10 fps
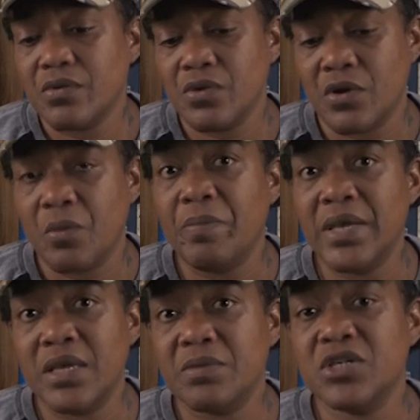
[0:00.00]
you know,
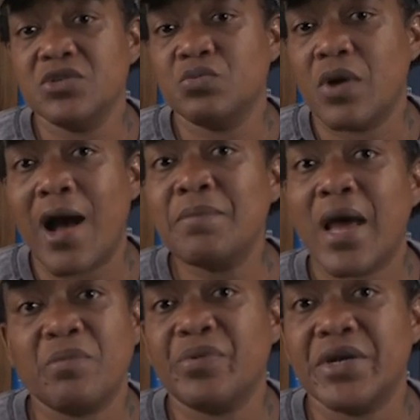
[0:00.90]
being, because I'm
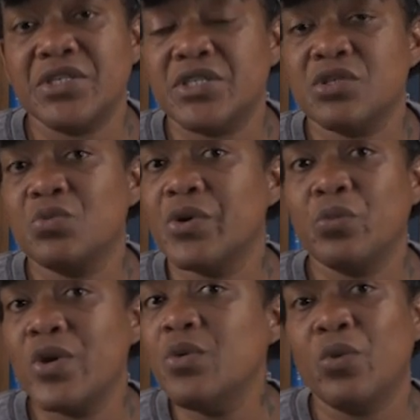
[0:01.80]
not prejudiced.
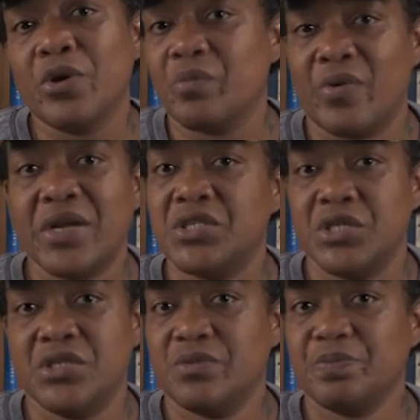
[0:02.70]
We weren't
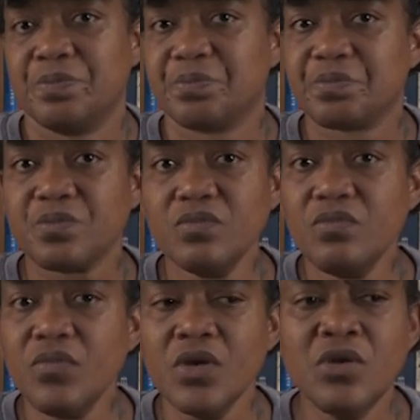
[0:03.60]
prejudiced.
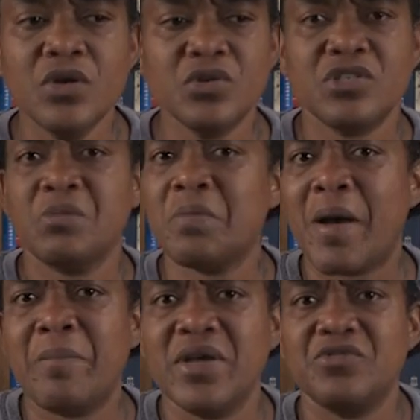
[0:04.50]
You know, some of
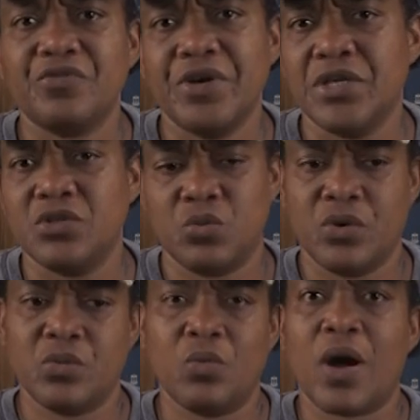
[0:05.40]
my best friends
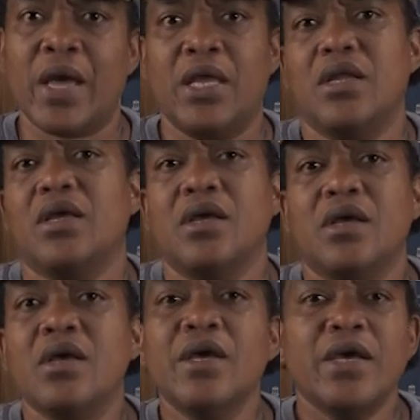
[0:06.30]
were white.
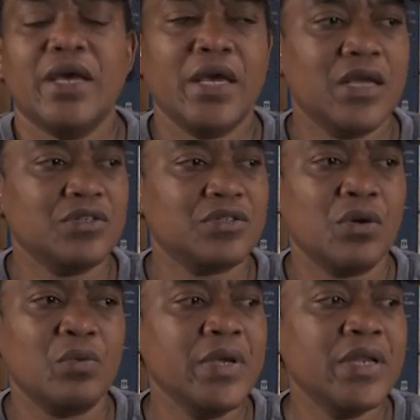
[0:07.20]
And
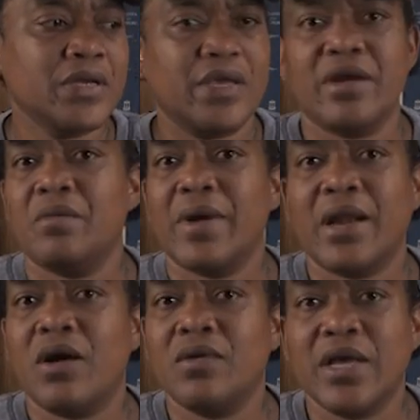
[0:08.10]
so we didn't care
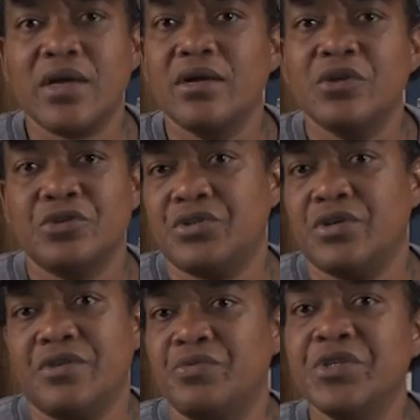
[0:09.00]
about all that color
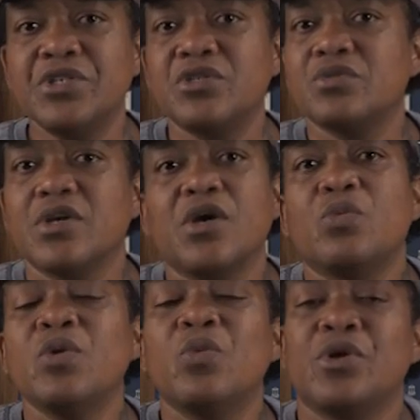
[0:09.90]
stuff. We
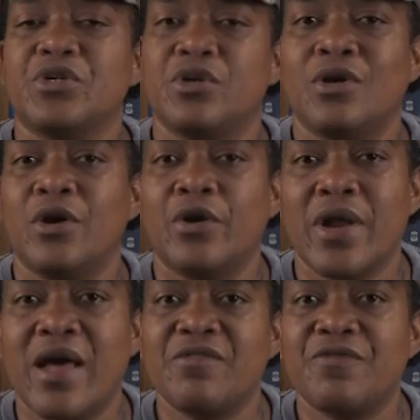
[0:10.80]
wanted to
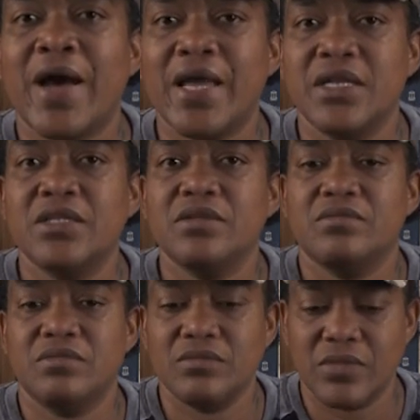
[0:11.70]
learn how to fight
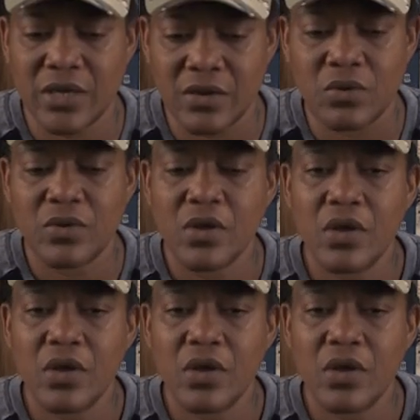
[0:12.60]
in a,